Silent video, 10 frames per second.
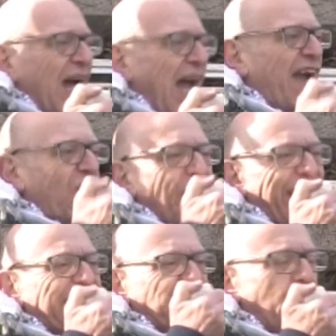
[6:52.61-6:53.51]

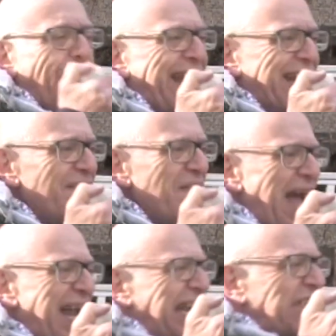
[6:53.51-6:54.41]
agrees to it
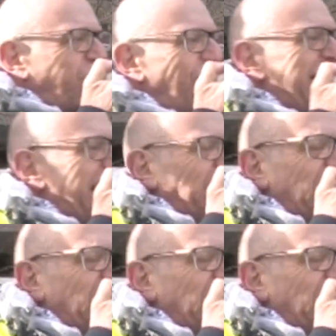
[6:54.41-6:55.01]
and has finished